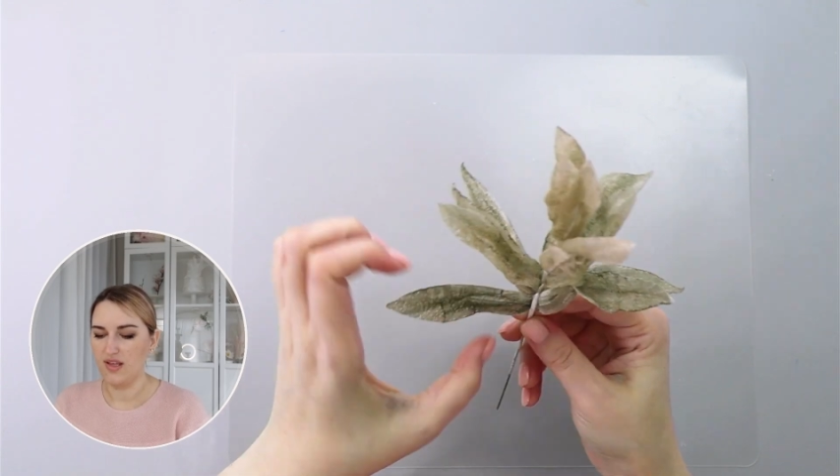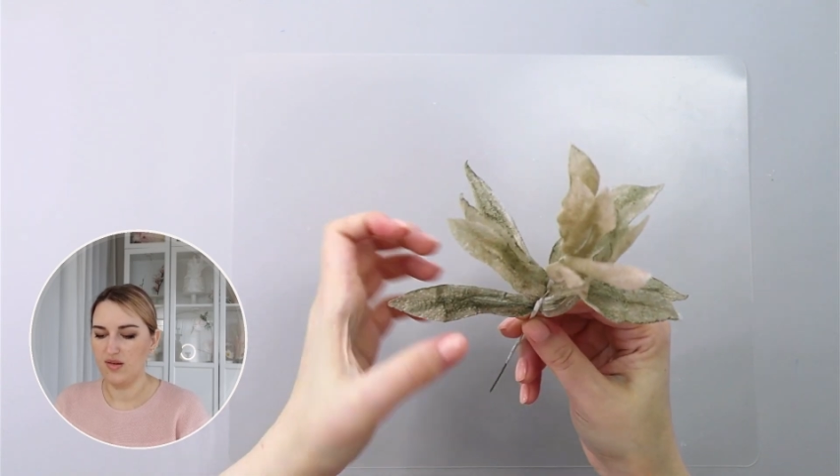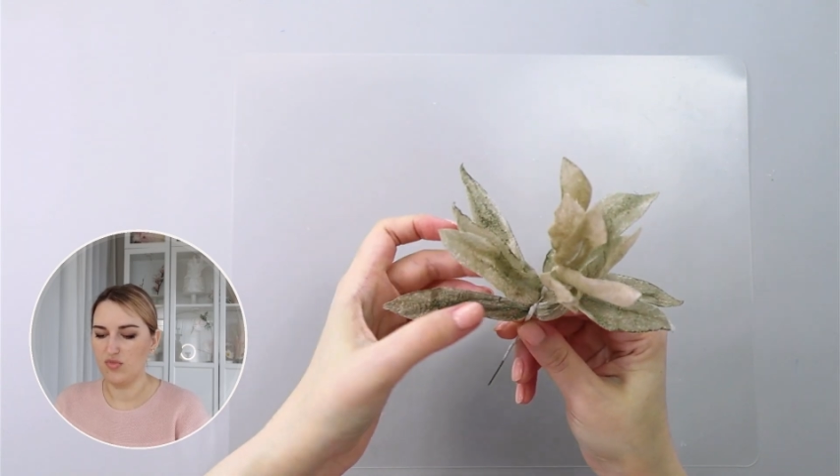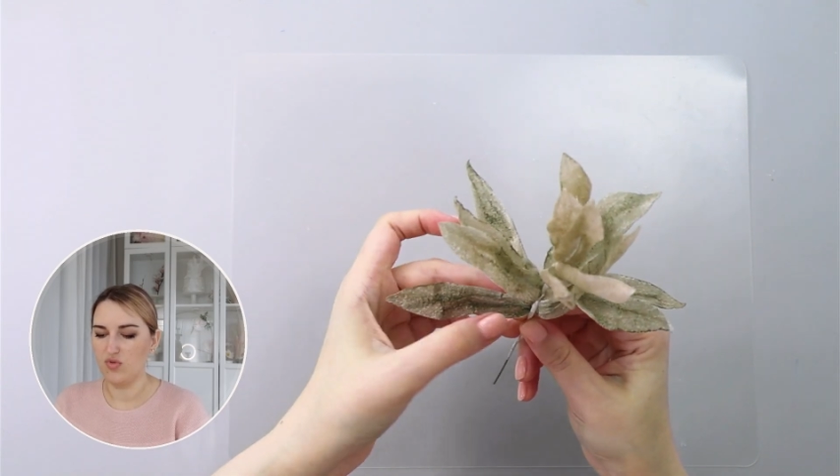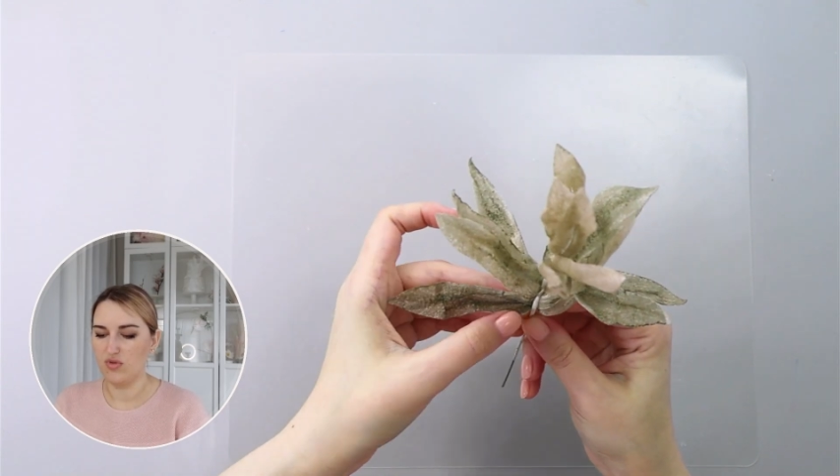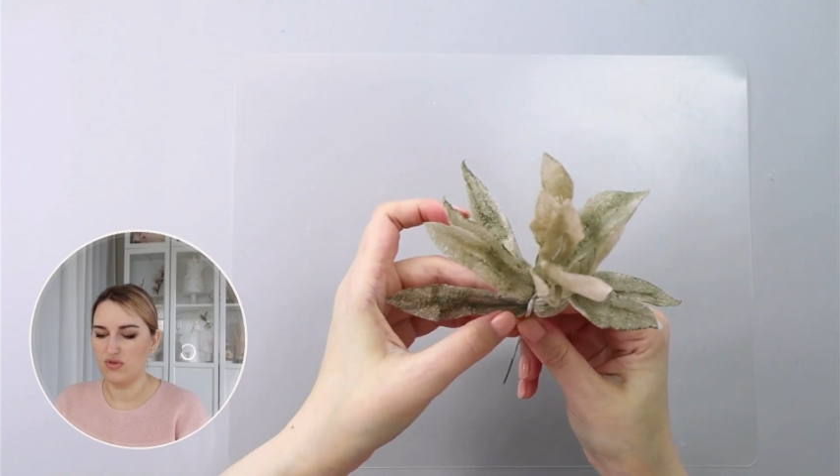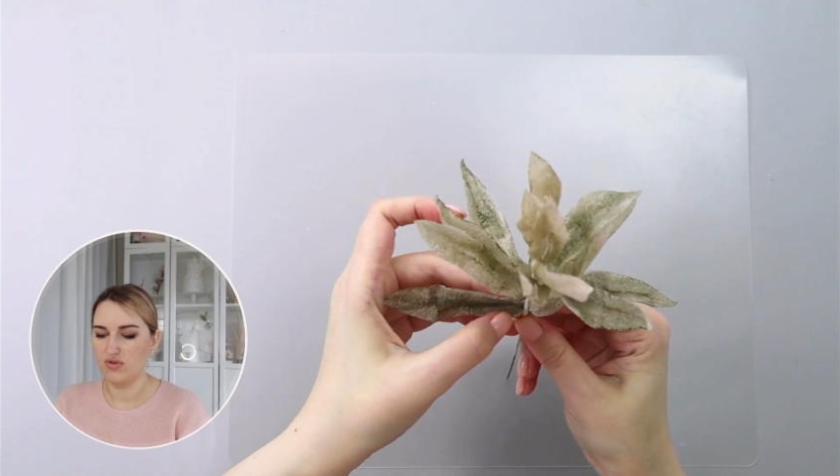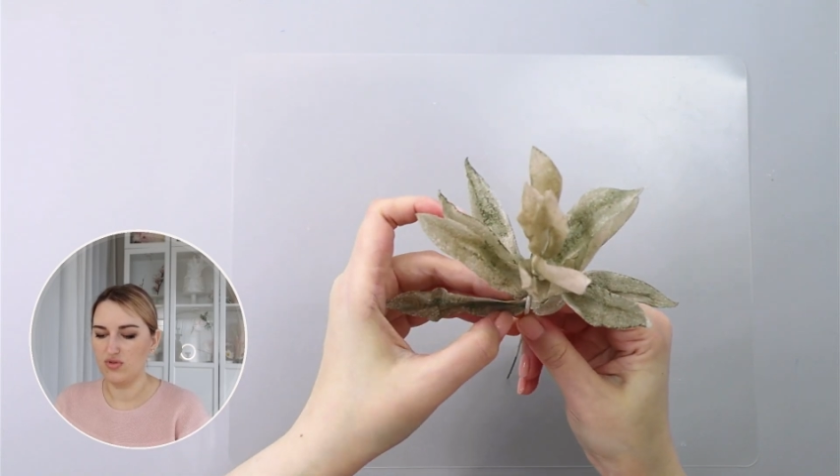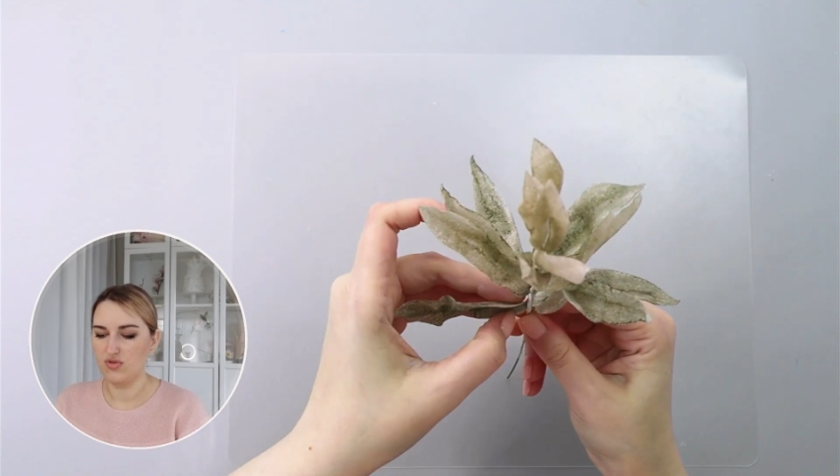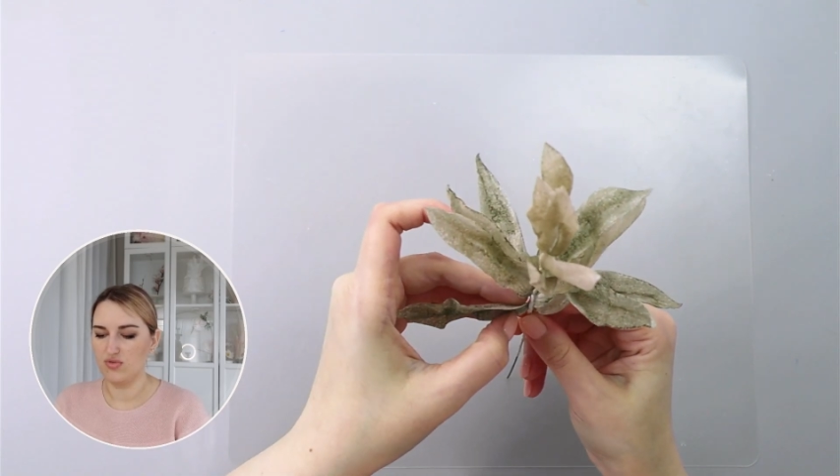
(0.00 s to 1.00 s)
and I'm going
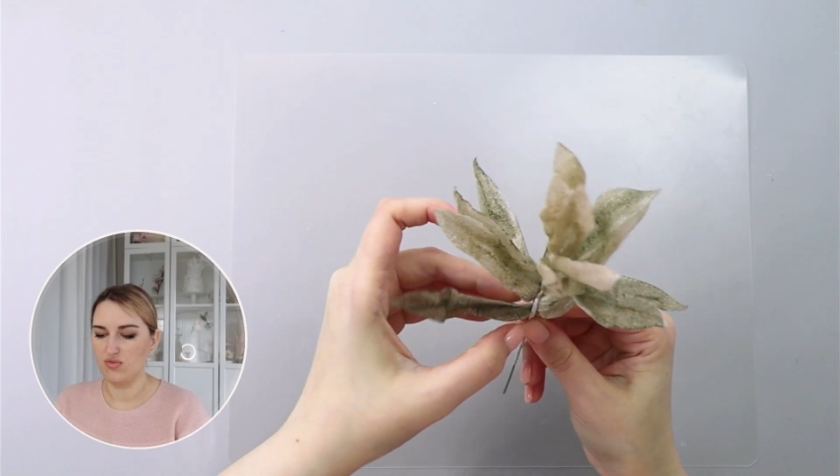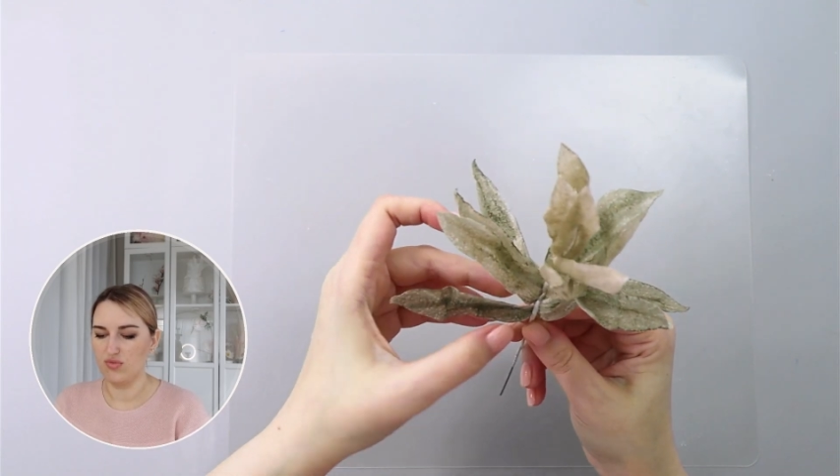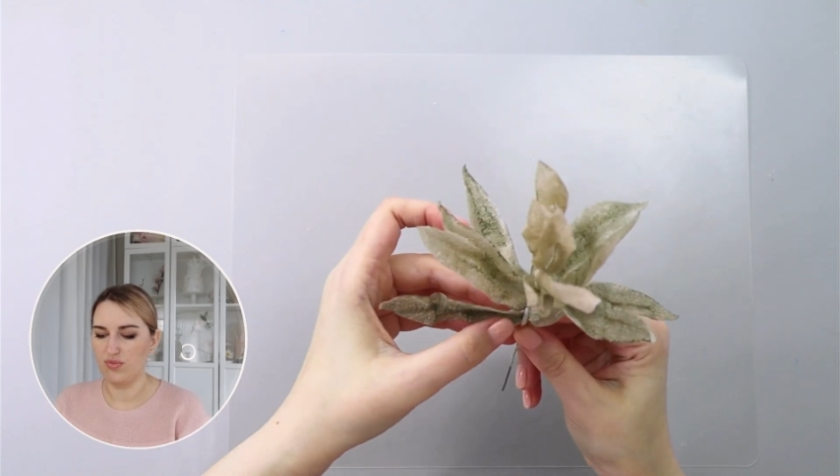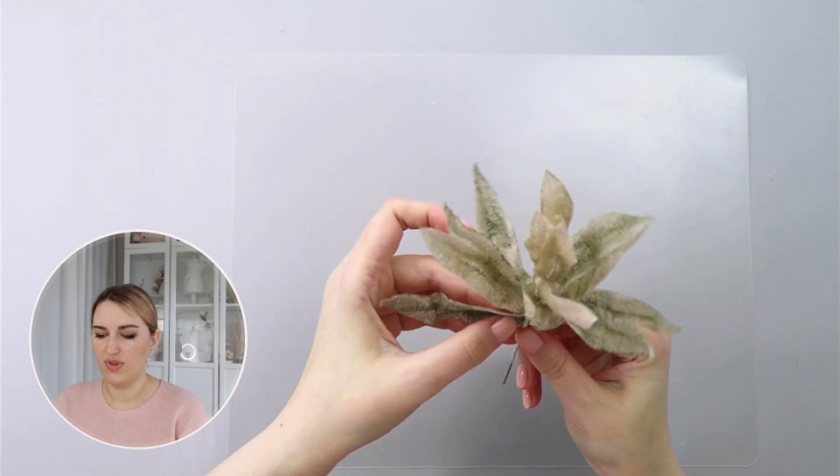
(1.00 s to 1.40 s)
to